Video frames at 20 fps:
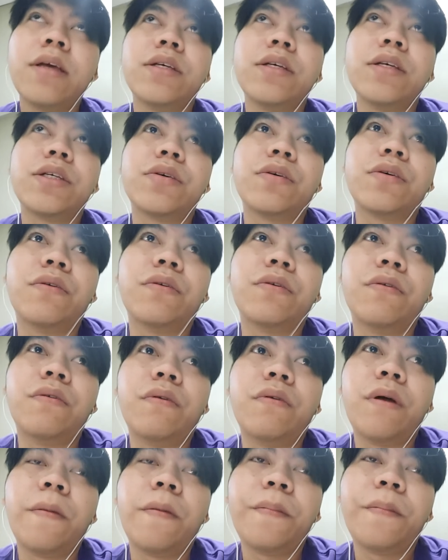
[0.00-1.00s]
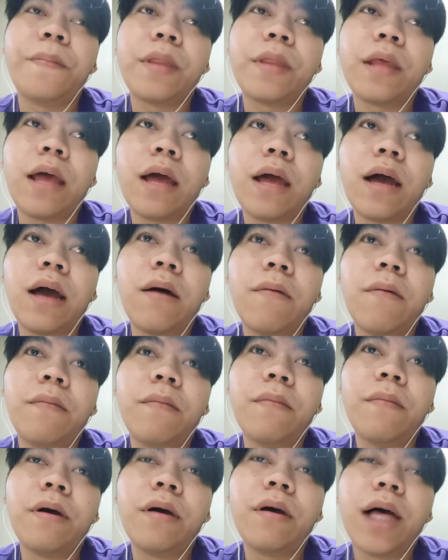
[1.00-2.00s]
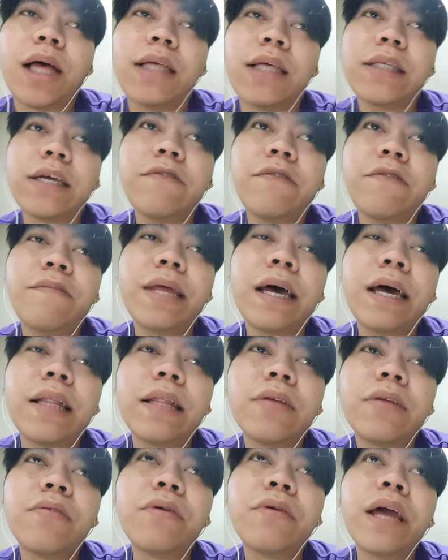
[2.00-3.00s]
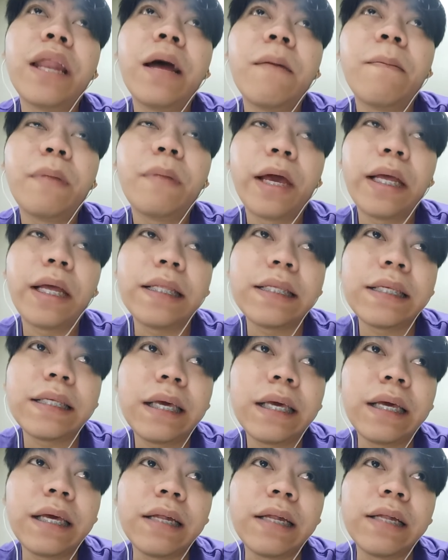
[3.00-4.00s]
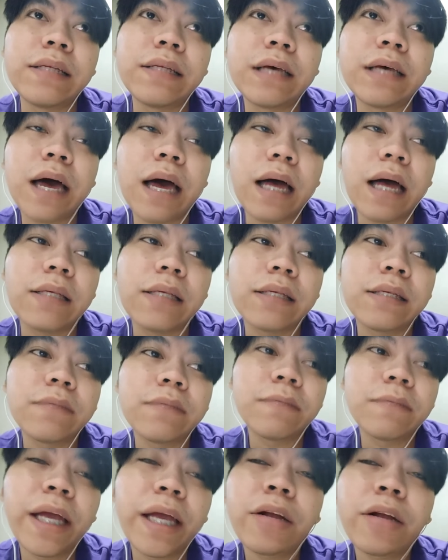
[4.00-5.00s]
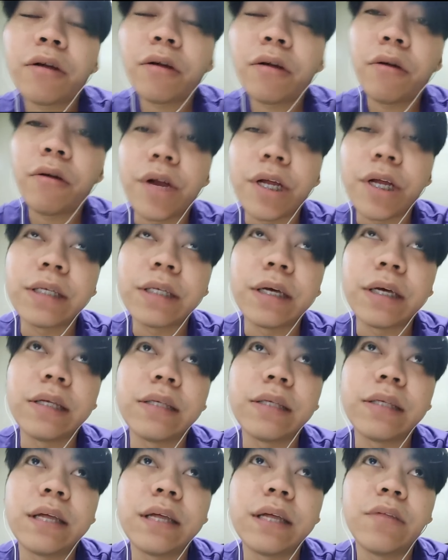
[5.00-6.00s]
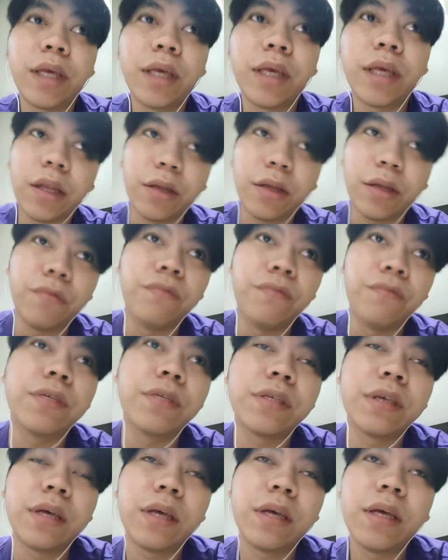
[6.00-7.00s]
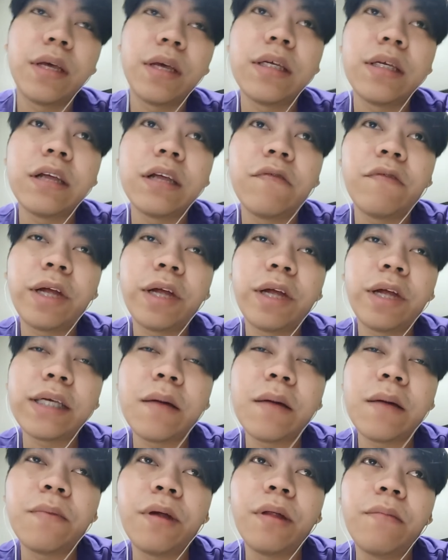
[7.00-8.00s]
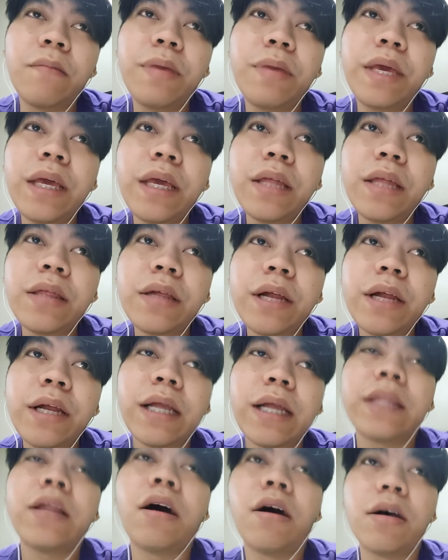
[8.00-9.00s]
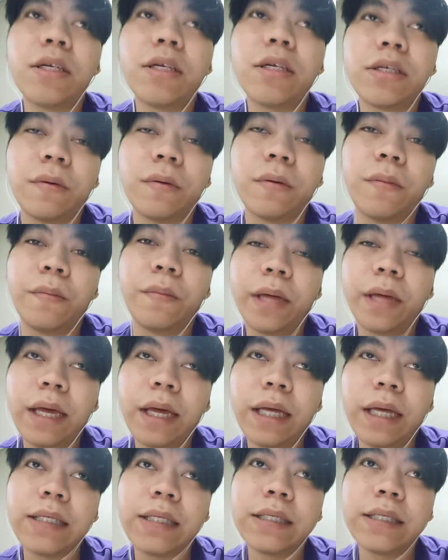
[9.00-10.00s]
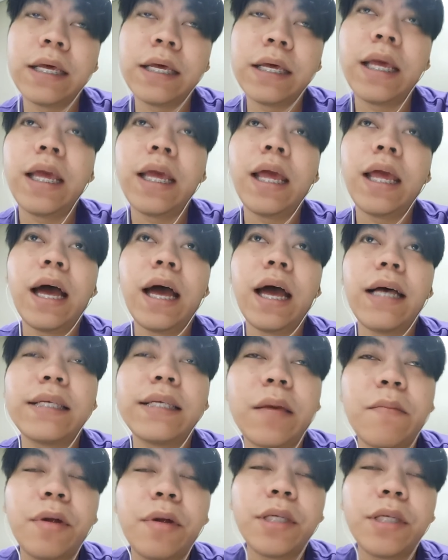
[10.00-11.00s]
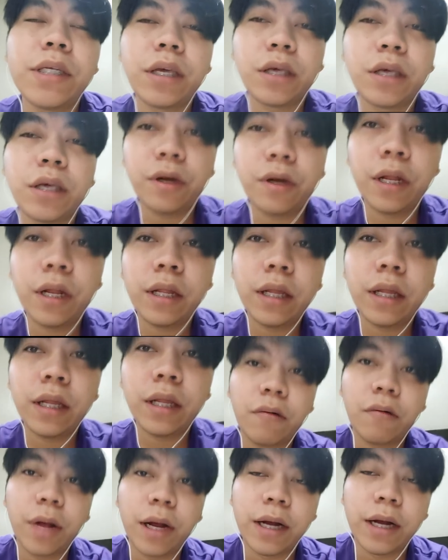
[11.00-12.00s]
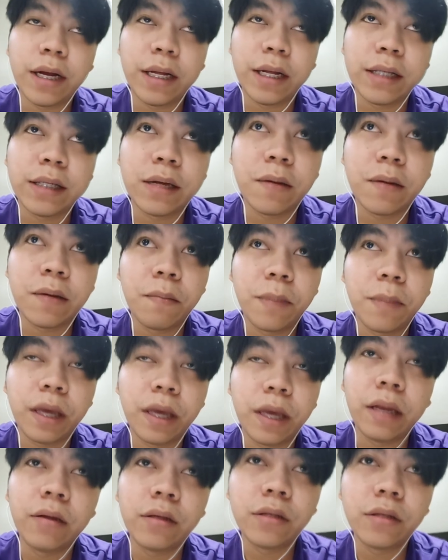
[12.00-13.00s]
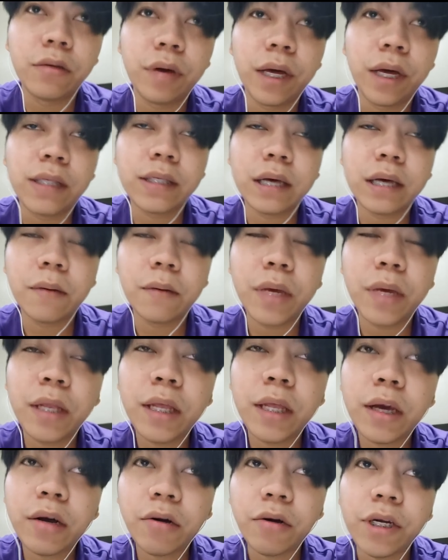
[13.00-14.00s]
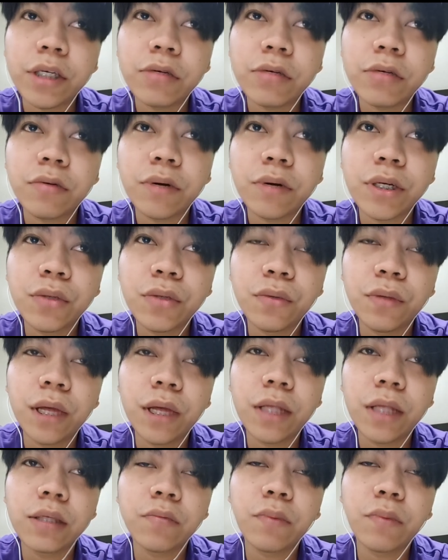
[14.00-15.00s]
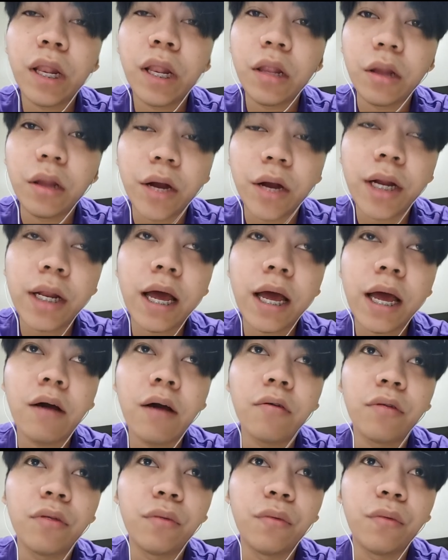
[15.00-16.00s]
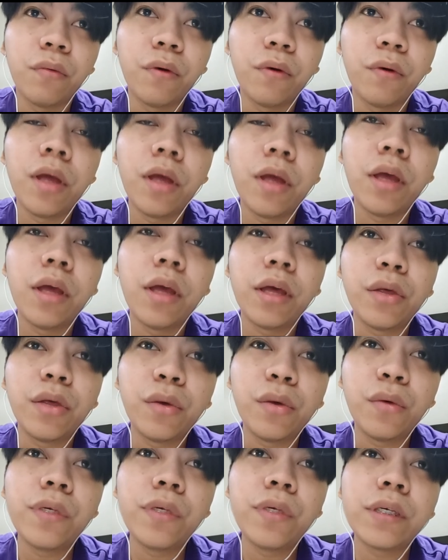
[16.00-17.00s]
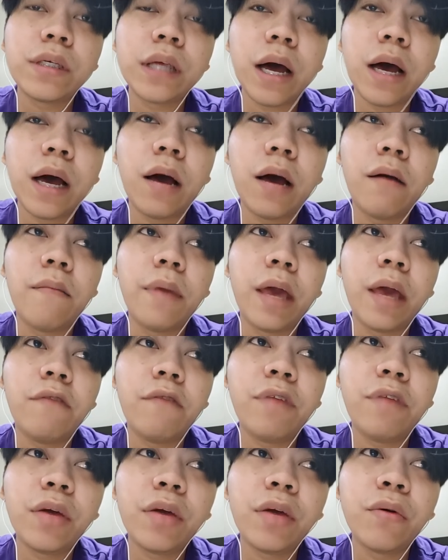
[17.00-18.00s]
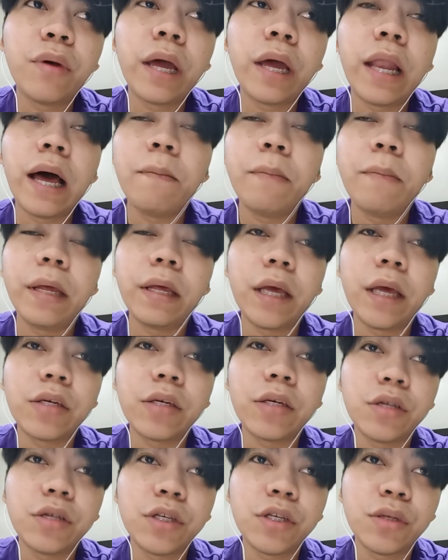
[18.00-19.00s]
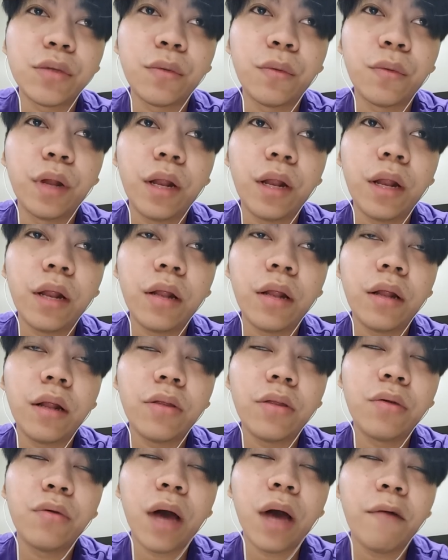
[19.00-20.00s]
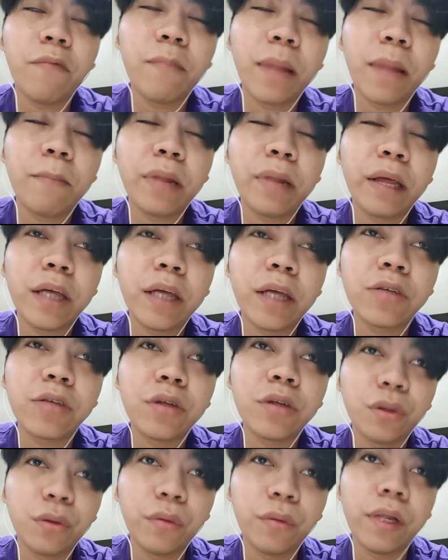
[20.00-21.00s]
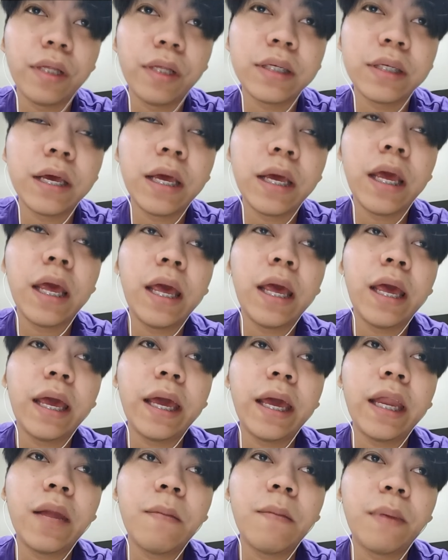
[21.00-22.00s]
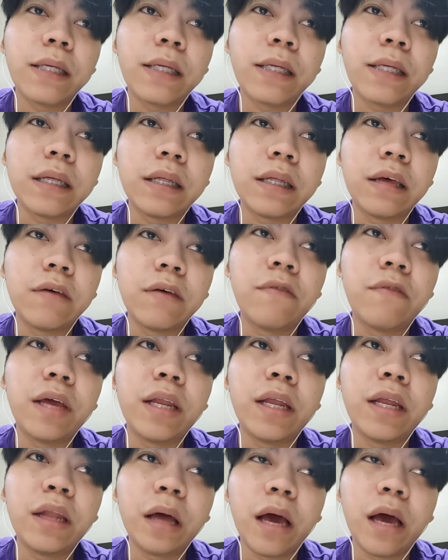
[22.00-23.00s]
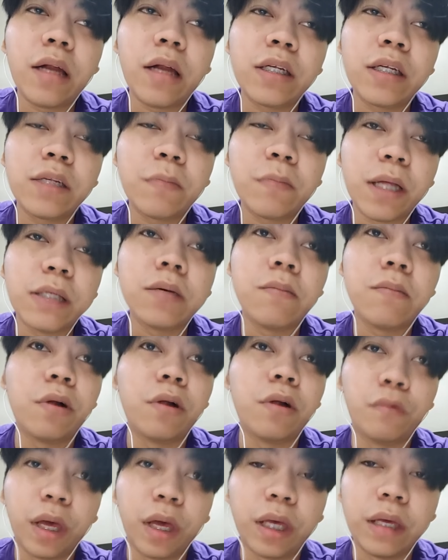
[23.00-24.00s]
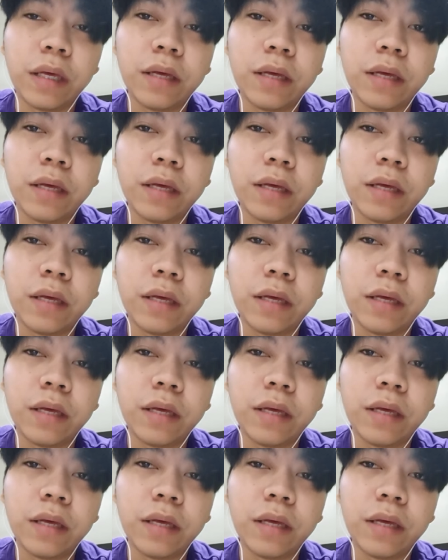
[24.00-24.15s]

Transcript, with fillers: So um, aside from that, Google Applied Skills has micro courses that we can use. So for example, Be Internet Awesome is a cybersecurity awareness campaign. So it's a mini course where students will learn how to use um, every Google applications tool to uh, application tools in a positive and in a responsible way.